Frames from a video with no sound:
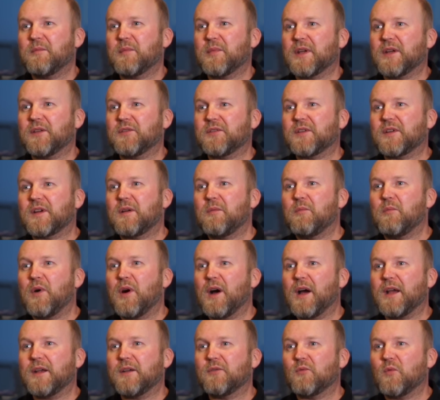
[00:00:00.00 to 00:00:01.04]
being able to
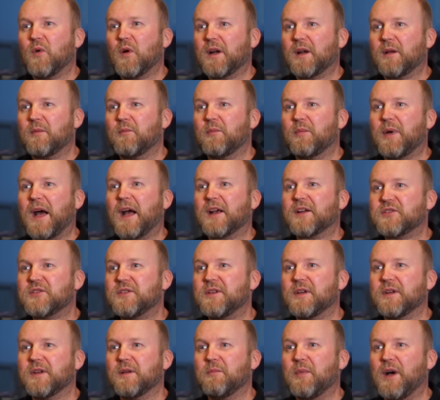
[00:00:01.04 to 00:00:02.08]
combine what I'm passionate